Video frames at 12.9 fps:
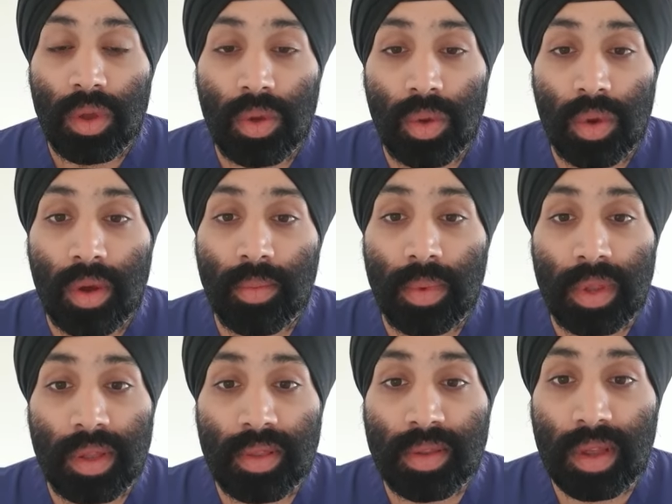who have
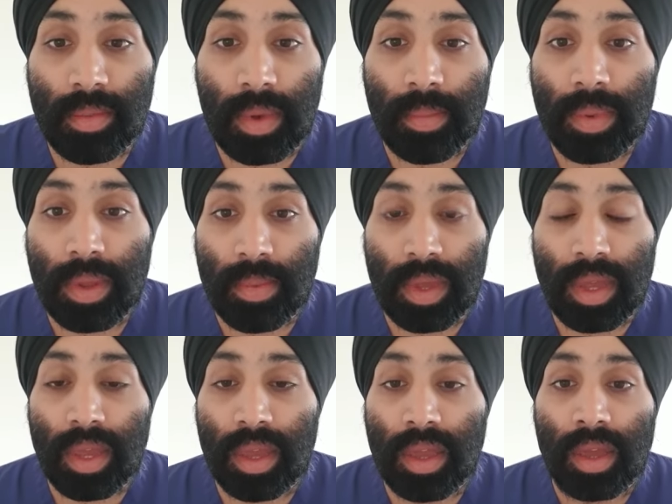been concerned about
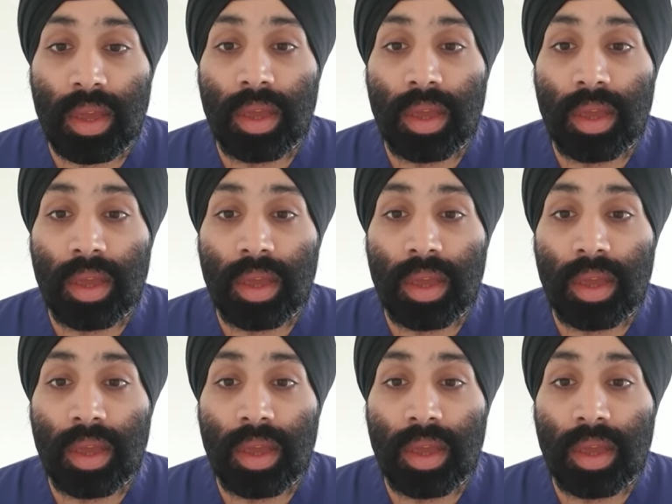PPE.